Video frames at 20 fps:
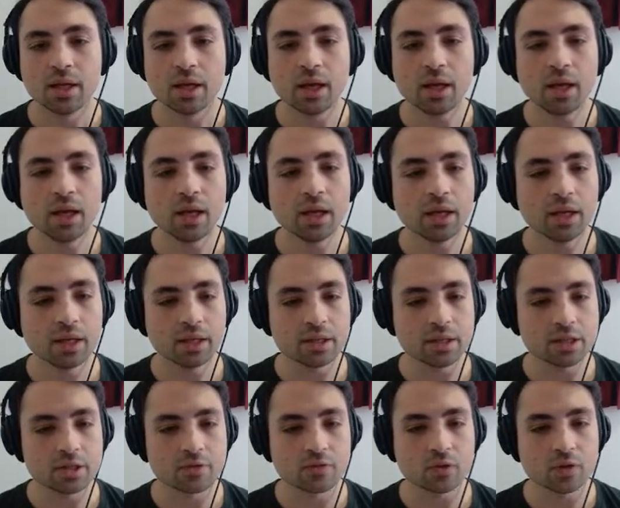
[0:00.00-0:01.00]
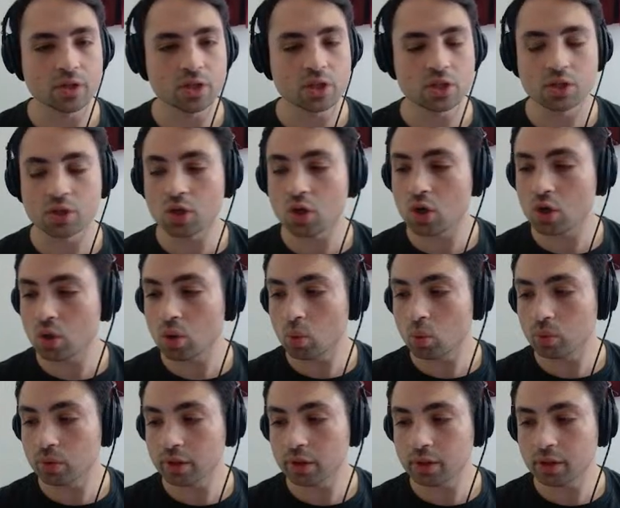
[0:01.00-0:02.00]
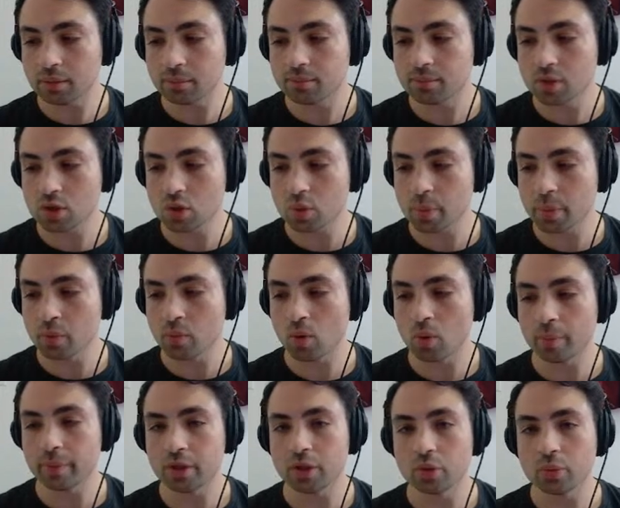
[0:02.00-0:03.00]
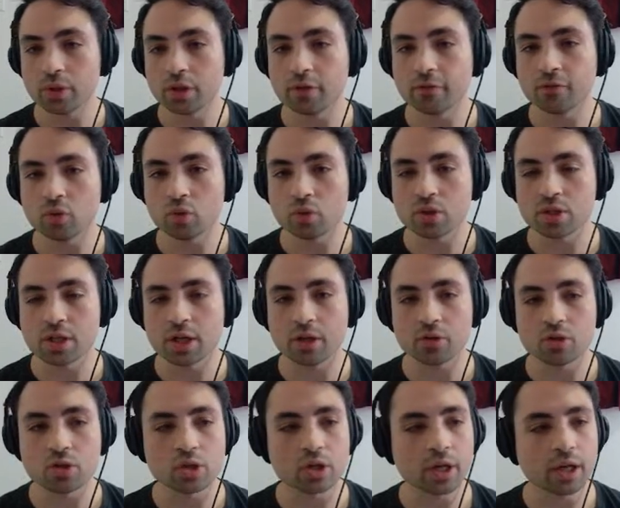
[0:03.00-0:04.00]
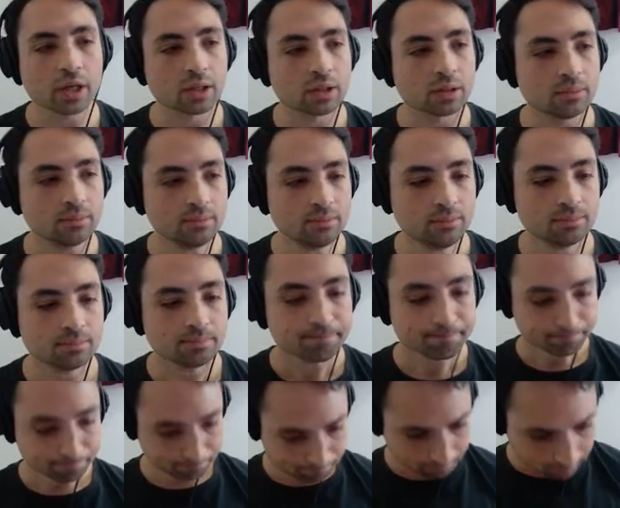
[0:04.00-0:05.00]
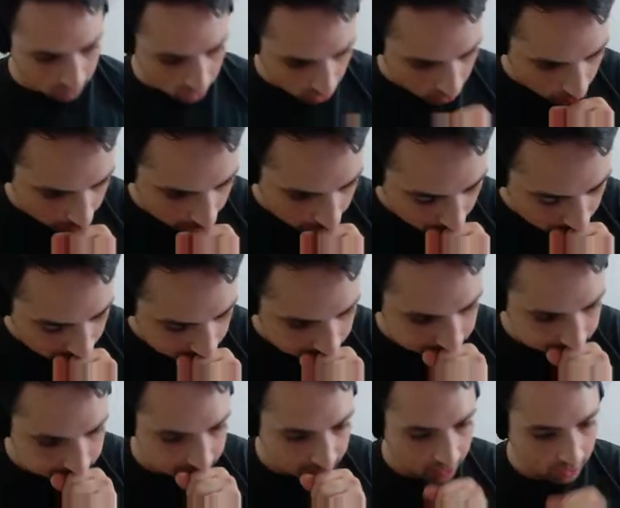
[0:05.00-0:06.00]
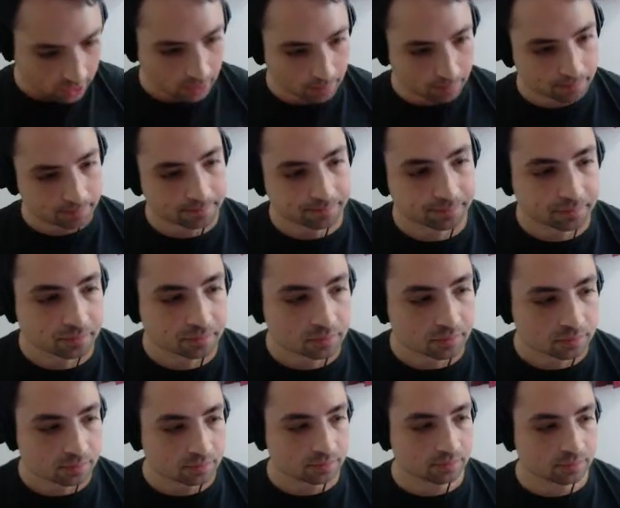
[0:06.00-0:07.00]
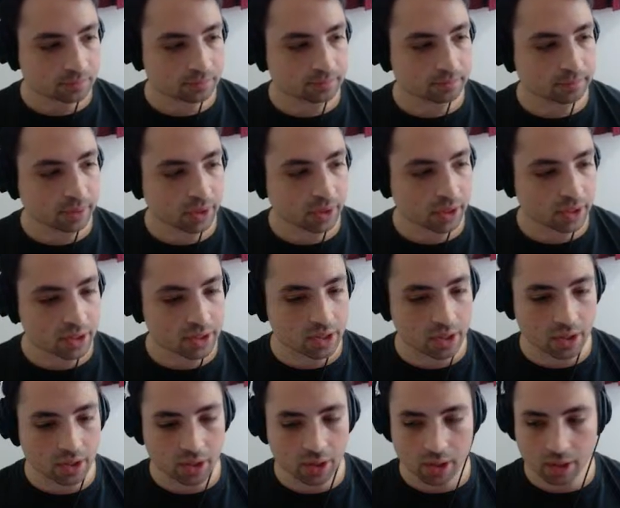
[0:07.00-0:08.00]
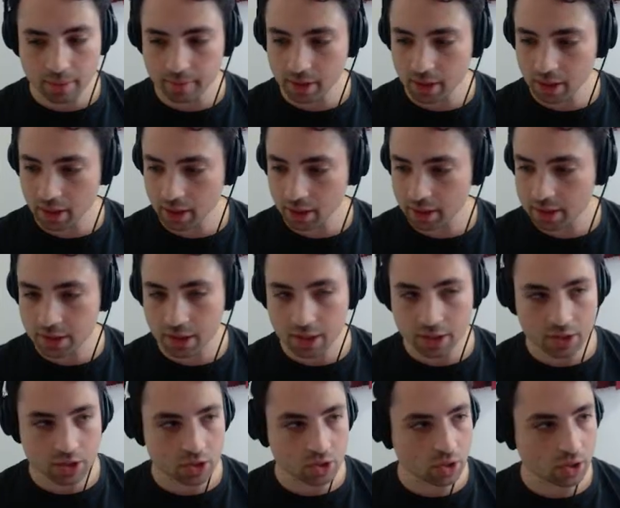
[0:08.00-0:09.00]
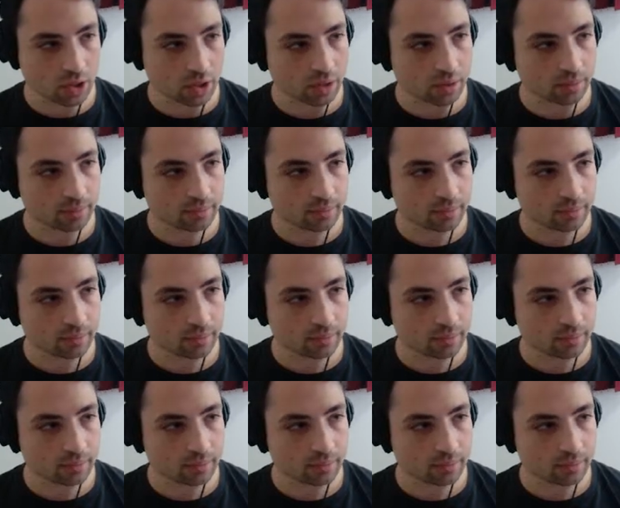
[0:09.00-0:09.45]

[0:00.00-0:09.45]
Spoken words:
and is for this song only. So we won't be doing the full soundtrack. Oh wow, hiccup. But yeah, let's get started.